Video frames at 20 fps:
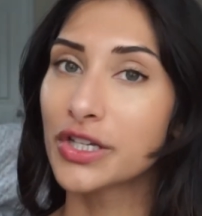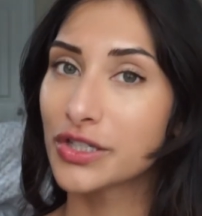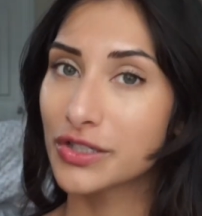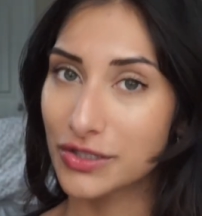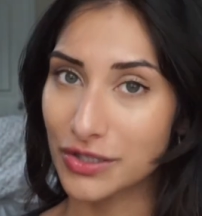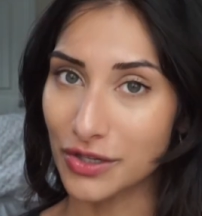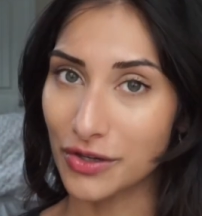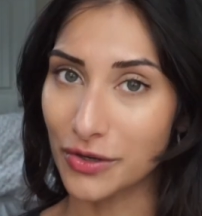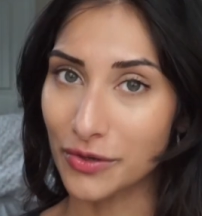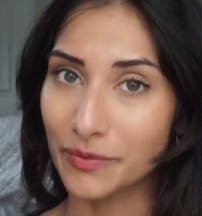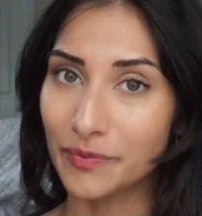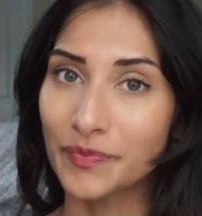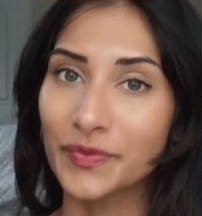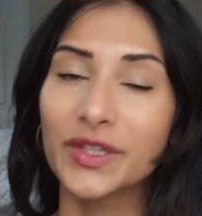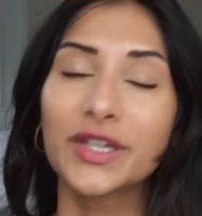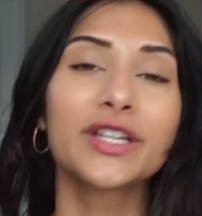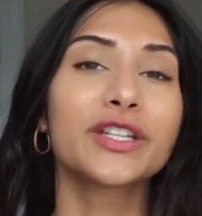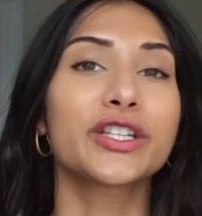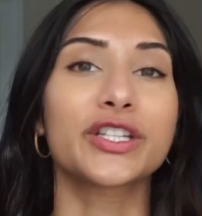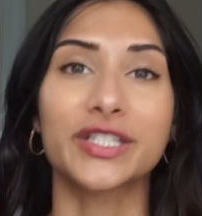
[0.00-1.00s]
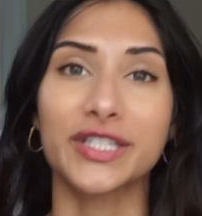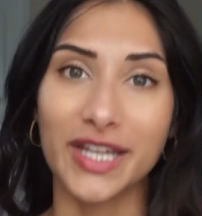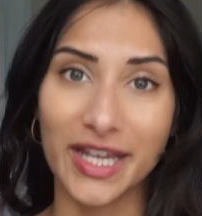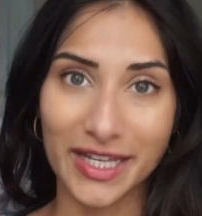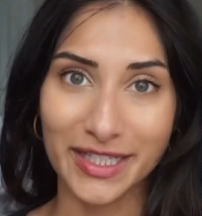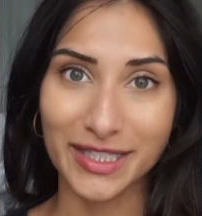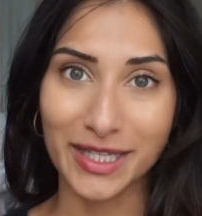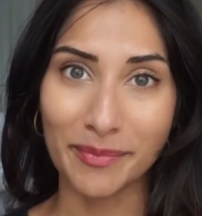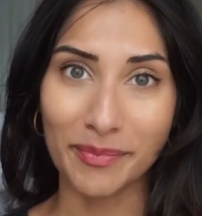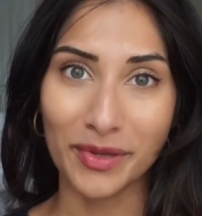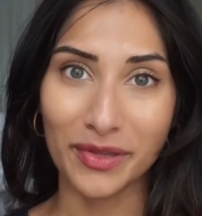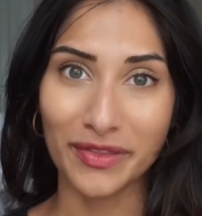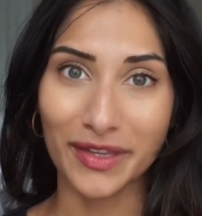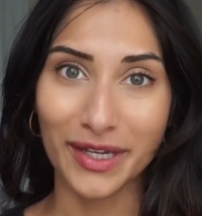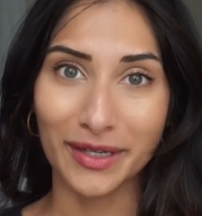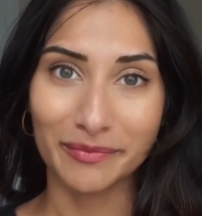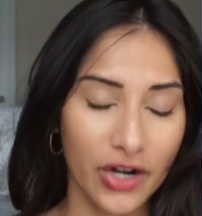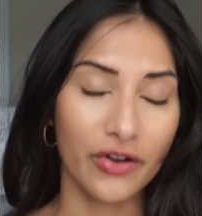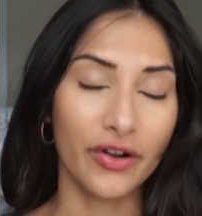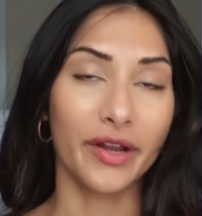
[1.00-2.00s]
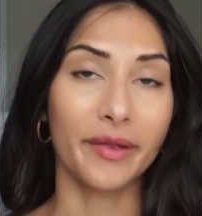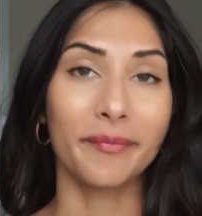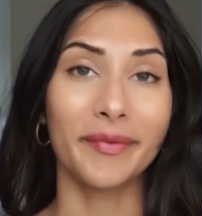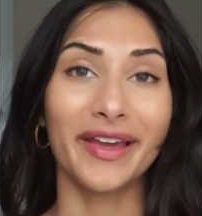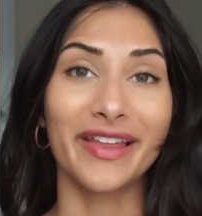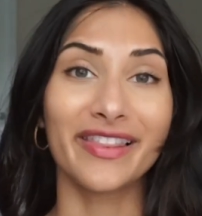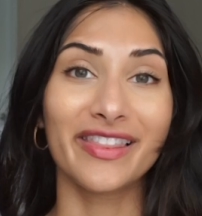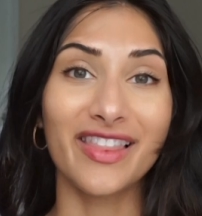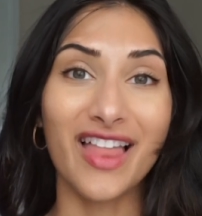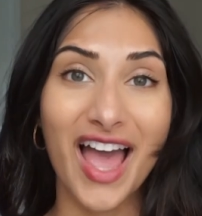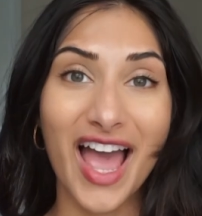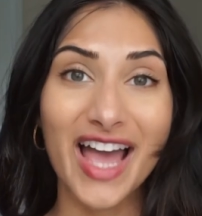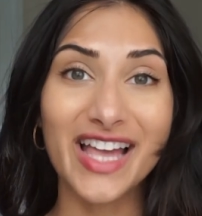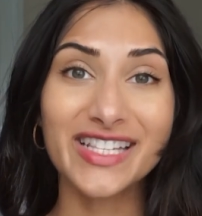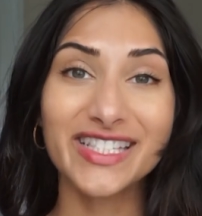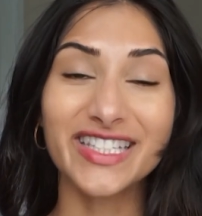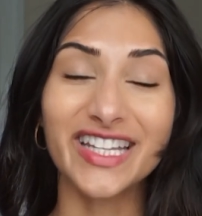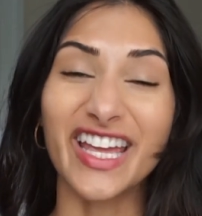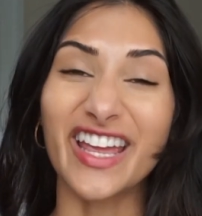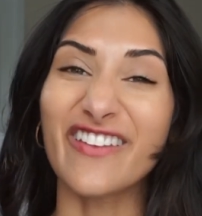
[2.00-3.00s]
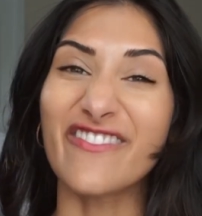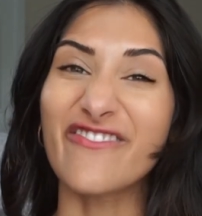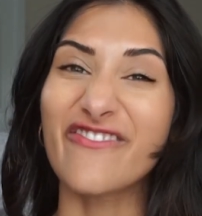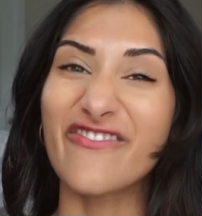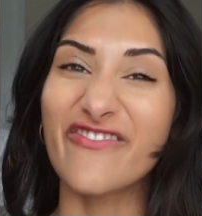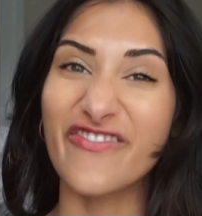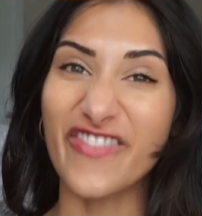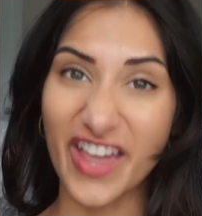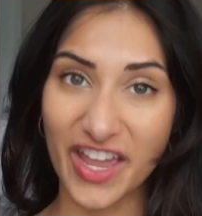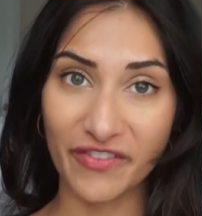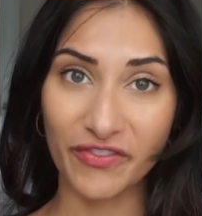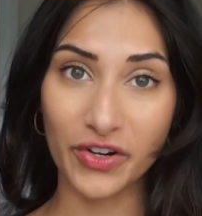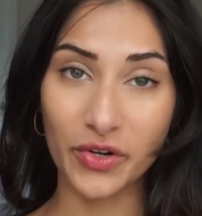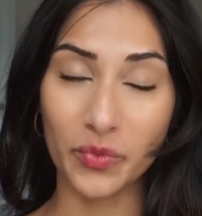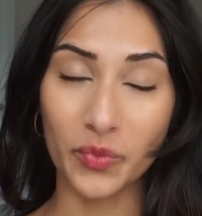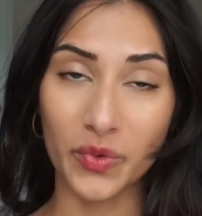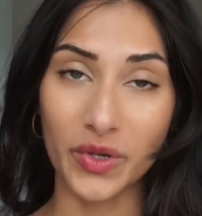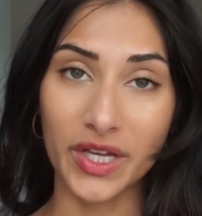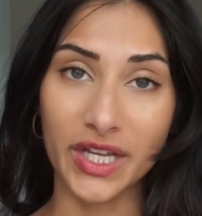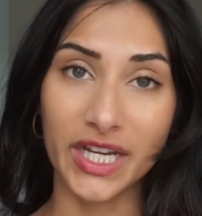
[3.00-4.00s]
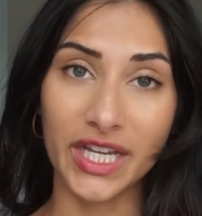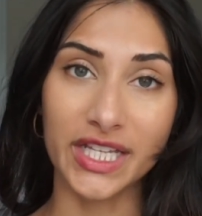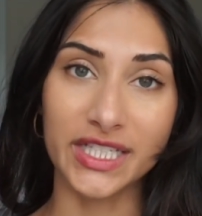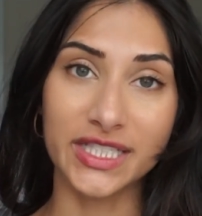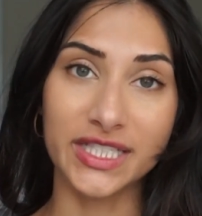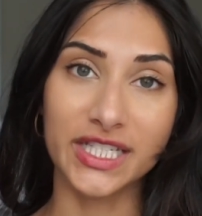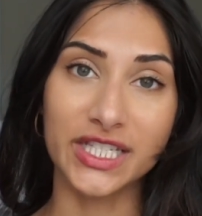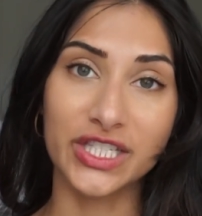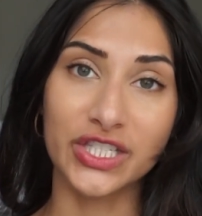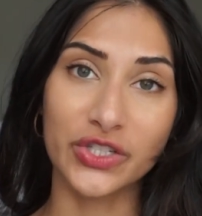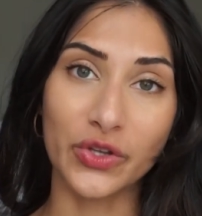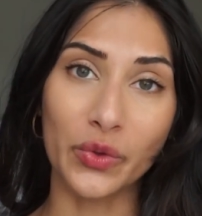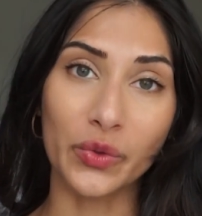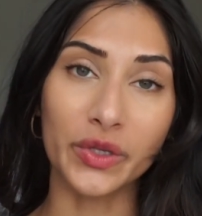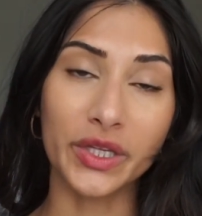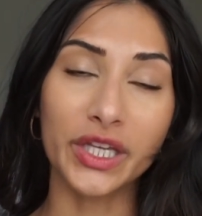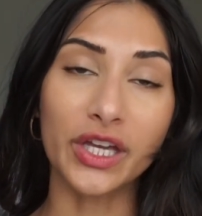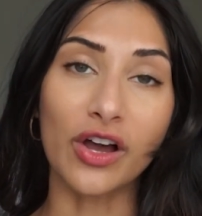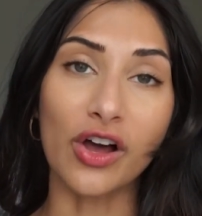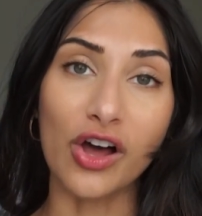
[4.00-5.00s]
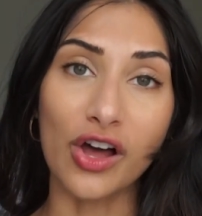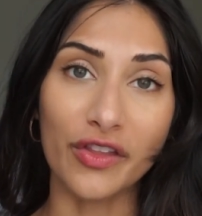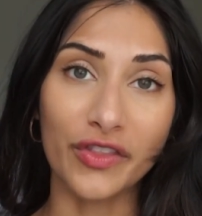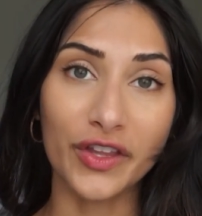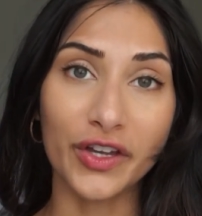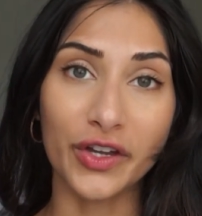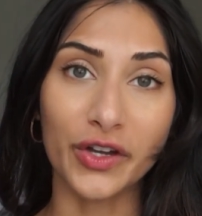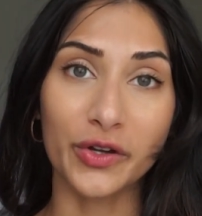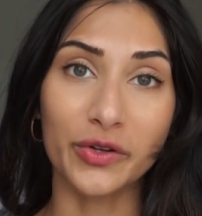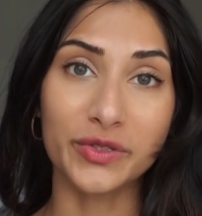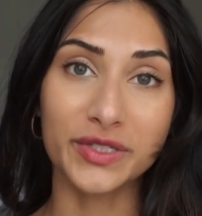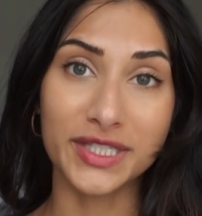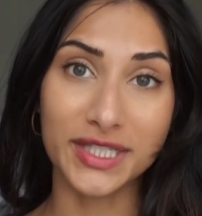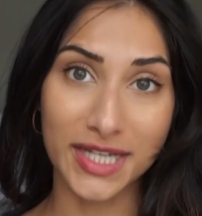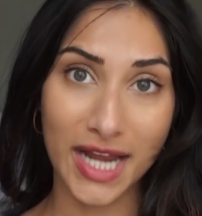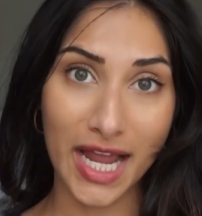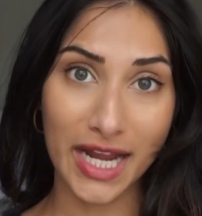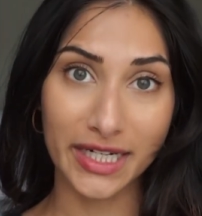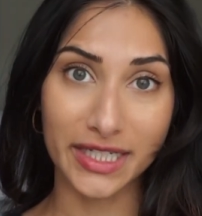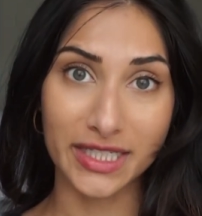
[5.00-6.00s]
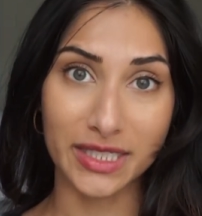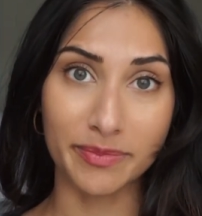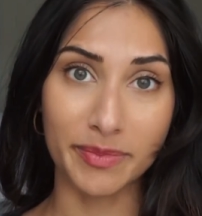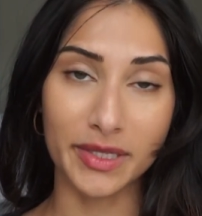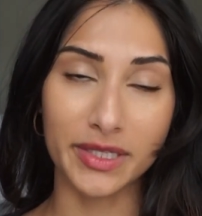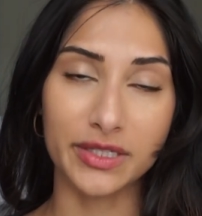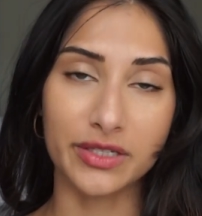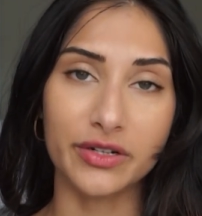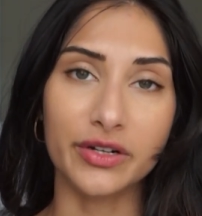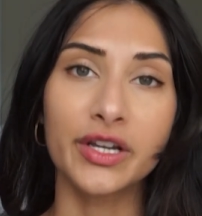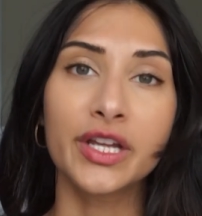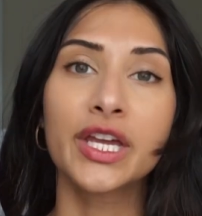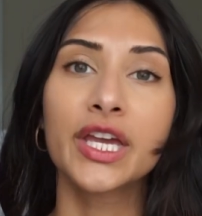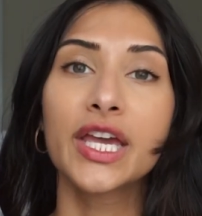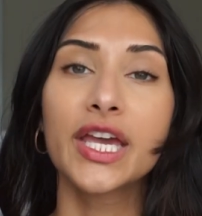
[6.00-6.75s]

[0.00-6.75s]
So just a heads up on that. All right, my last and favorite one is this ZoLi on-the-go snack dispenser.